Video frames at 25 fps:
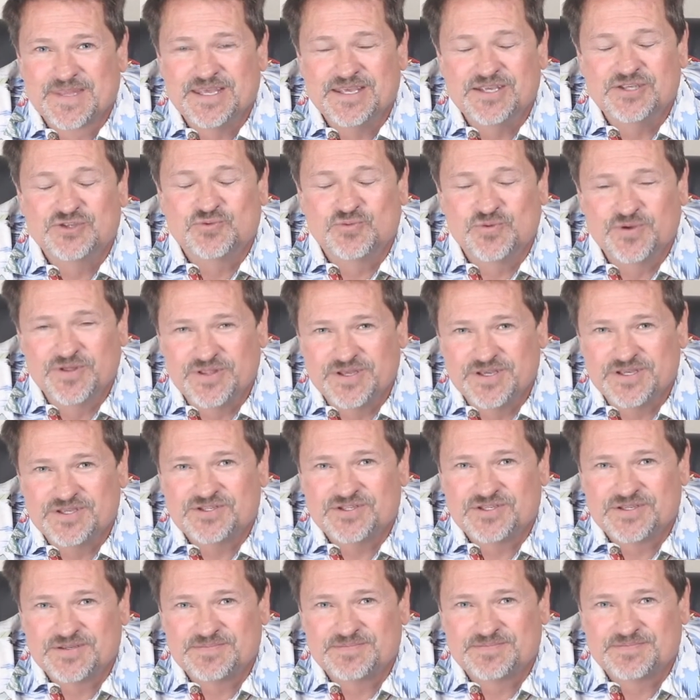He's with
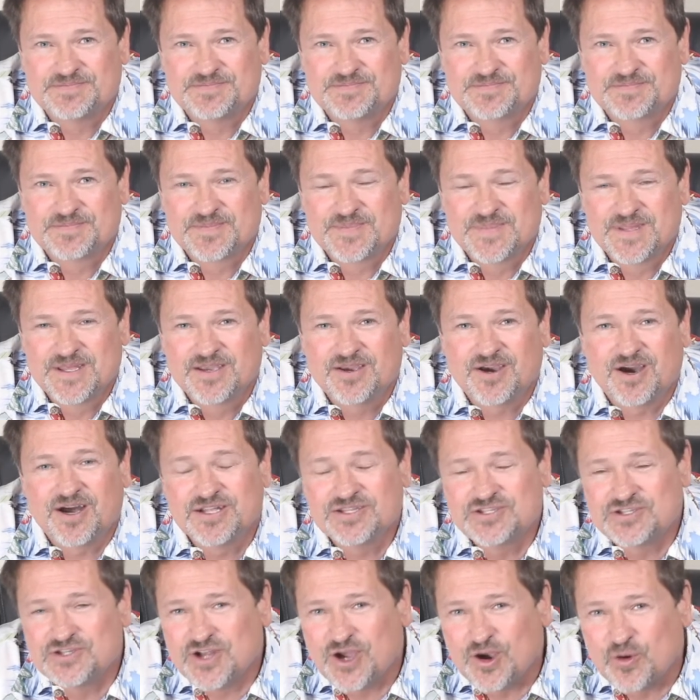us.
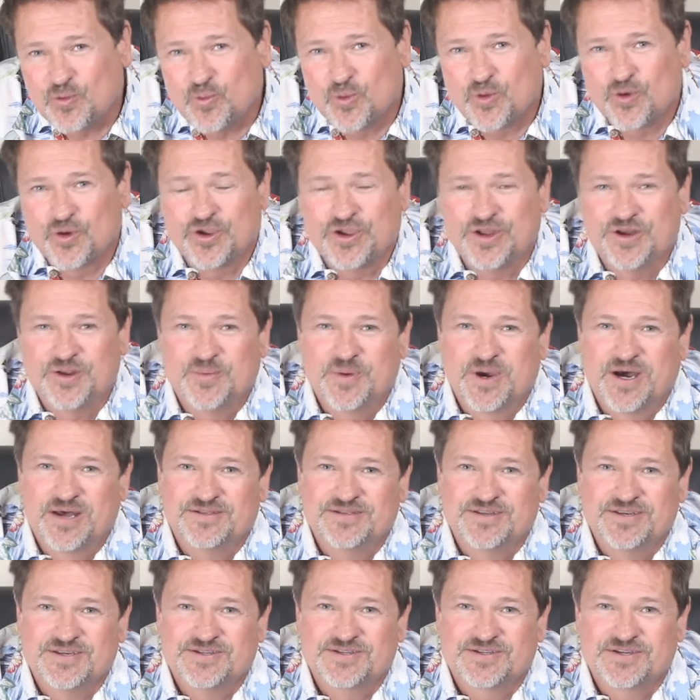God's not worried
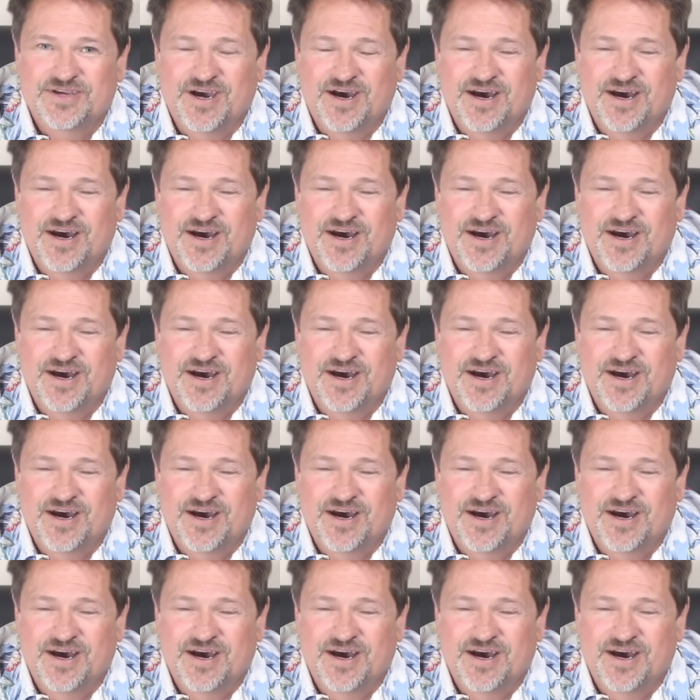about this.